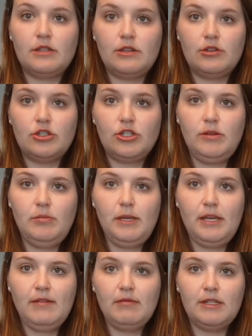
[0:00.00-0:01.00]
So you should
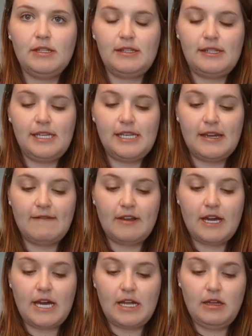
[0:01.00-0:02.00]
be able to see I've
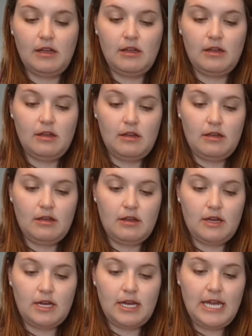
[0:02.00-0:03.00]
got
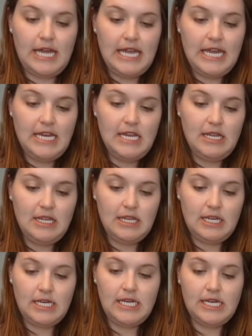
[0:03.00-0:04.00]
a head
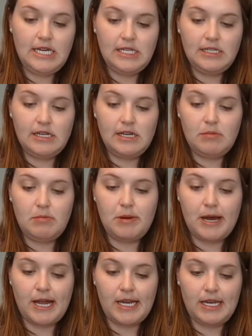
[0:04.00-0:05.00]
and a
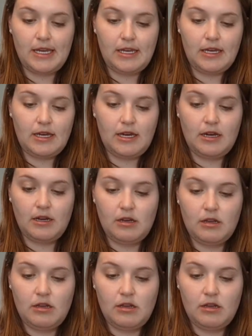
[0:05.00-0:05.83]
body here.